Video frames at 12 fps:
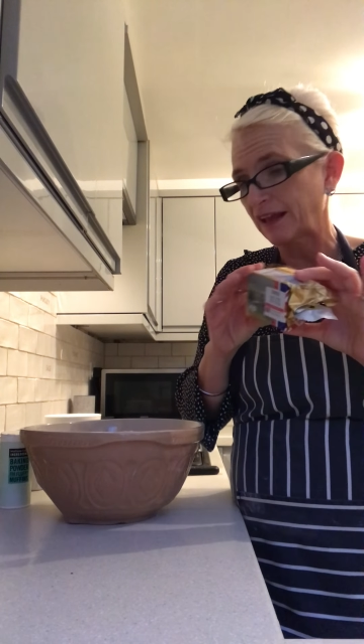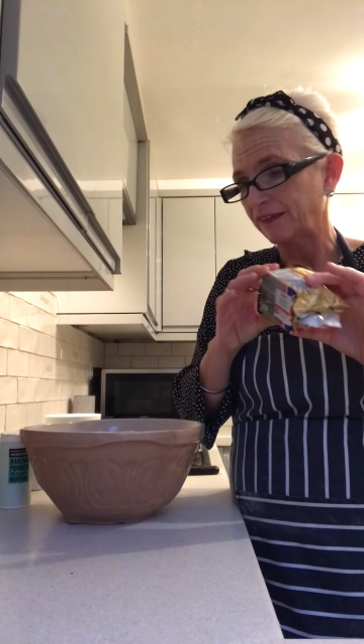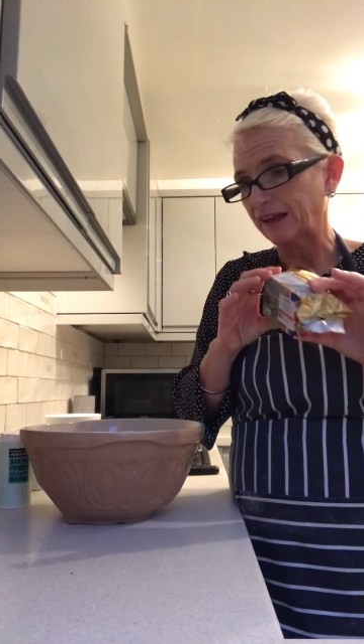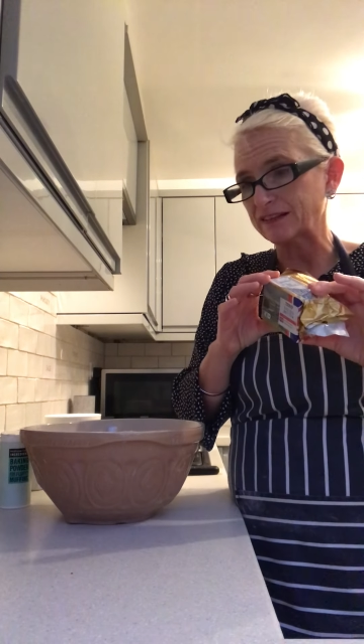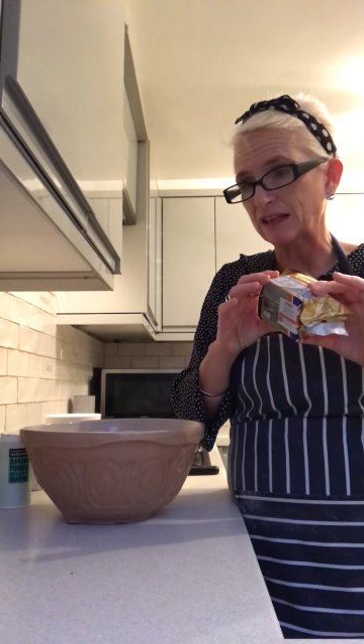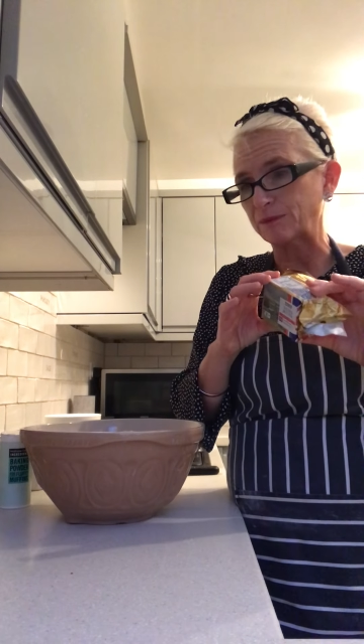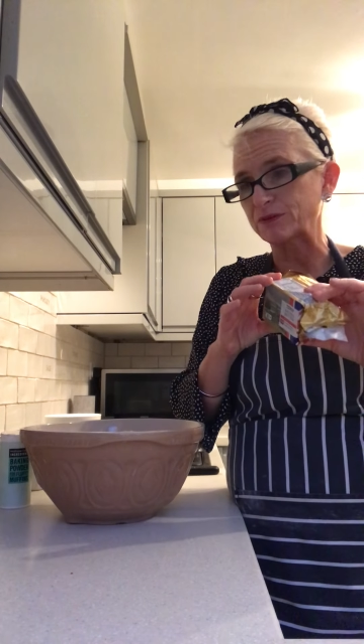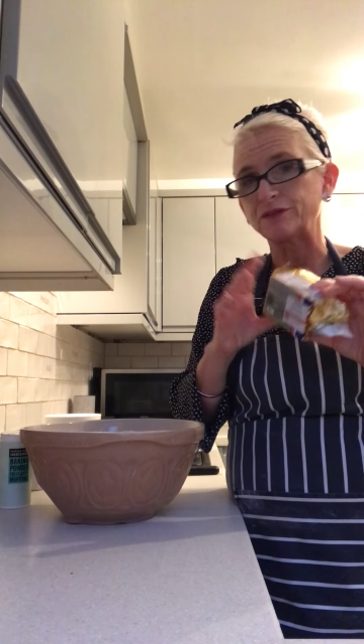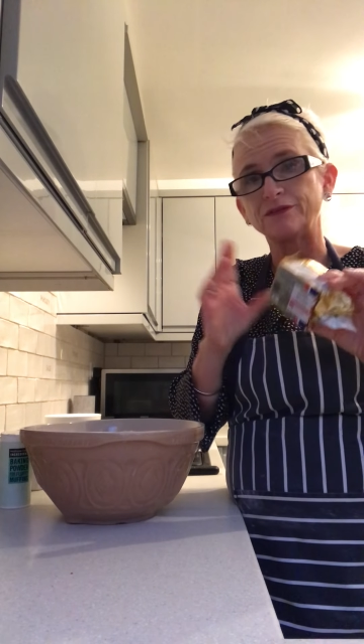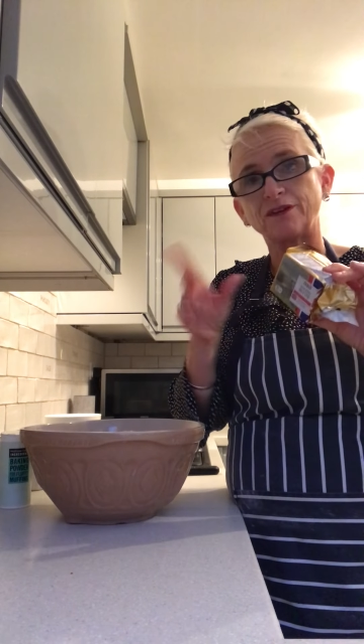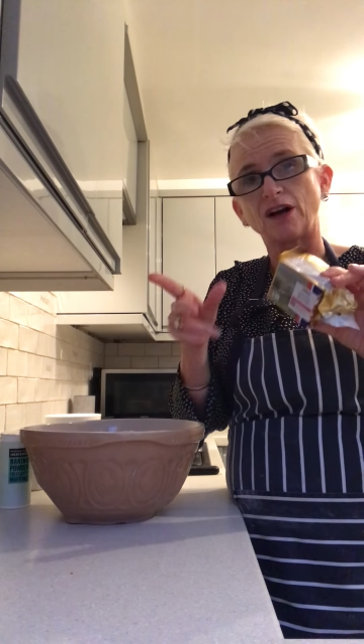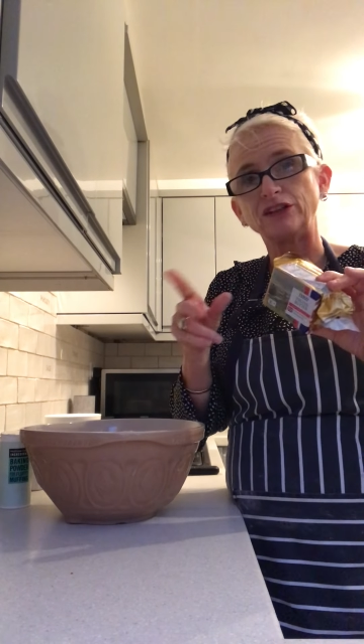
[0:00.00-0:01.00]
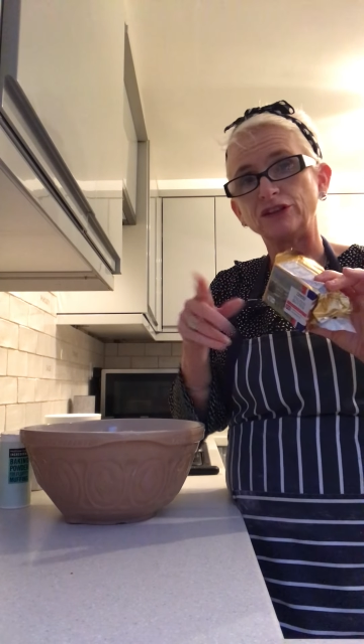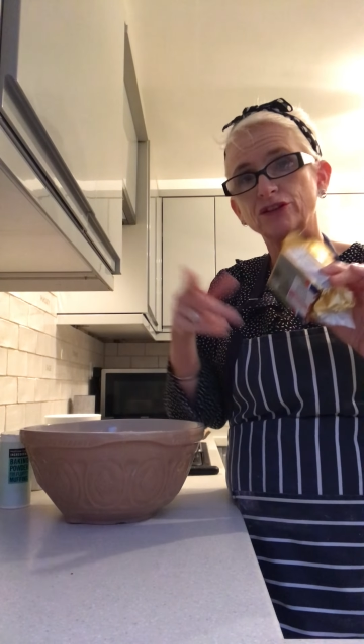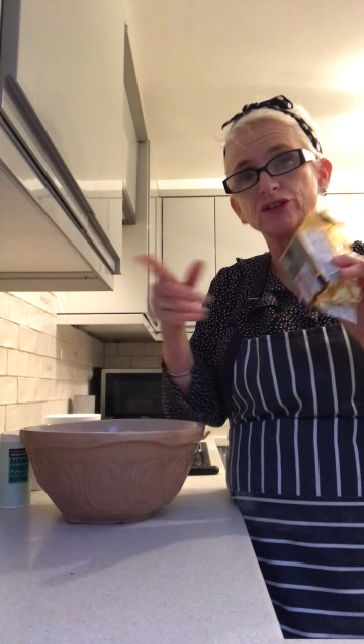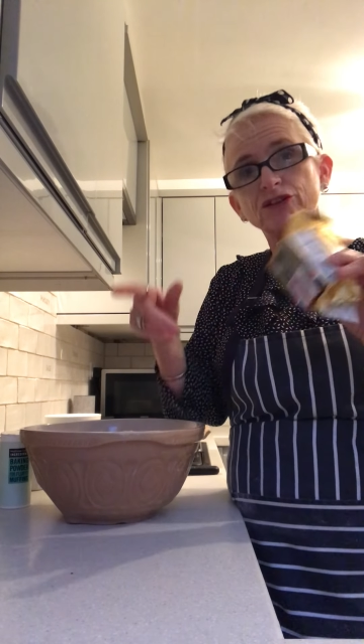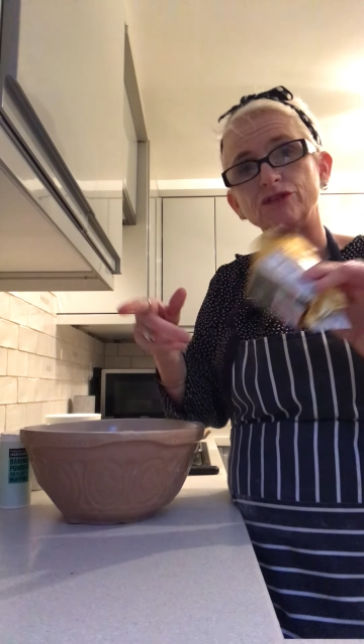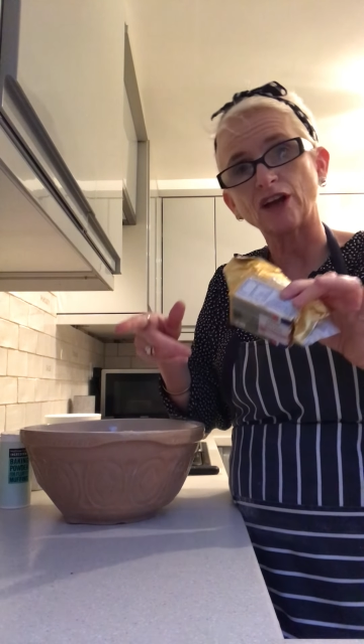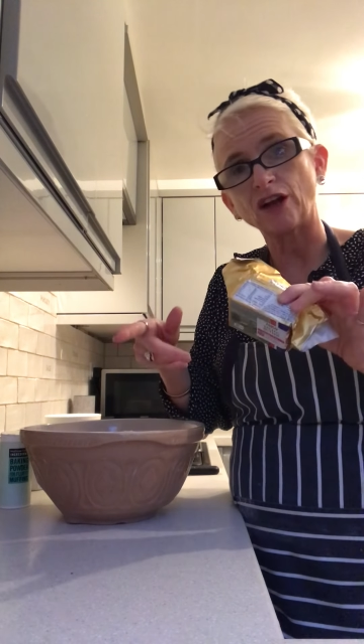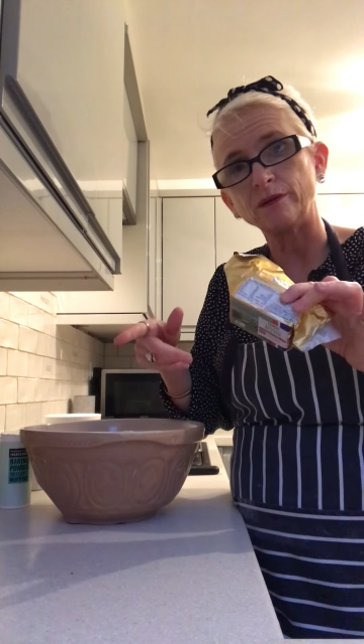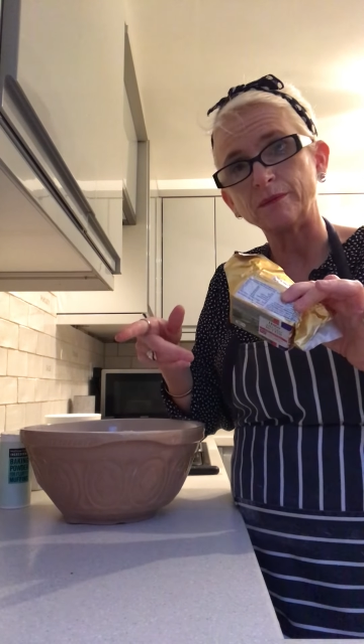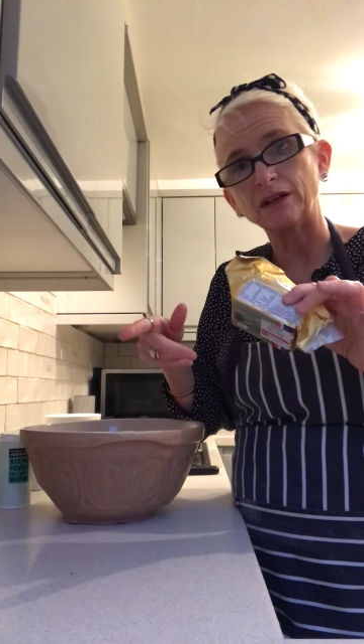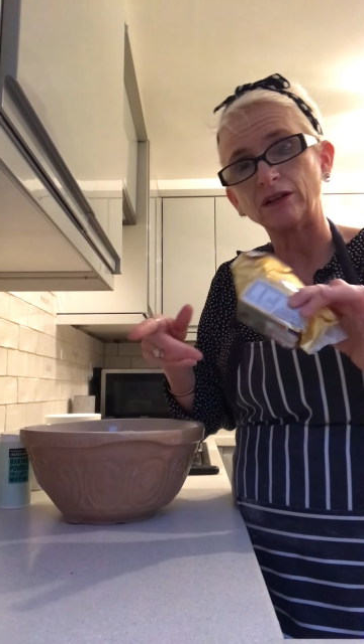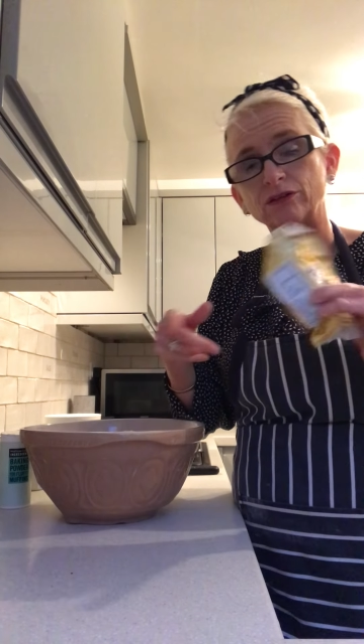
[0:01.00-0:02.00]
That's absolutely fine. You could use oat
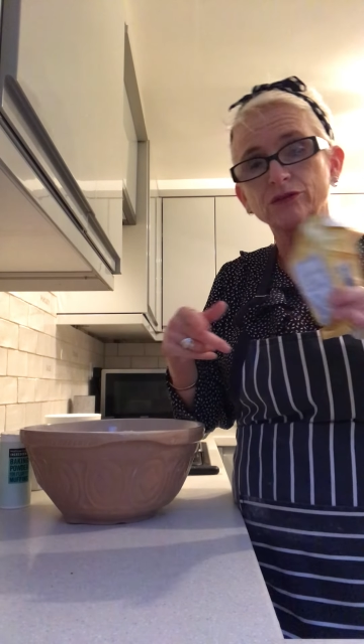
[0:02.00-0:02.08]
milk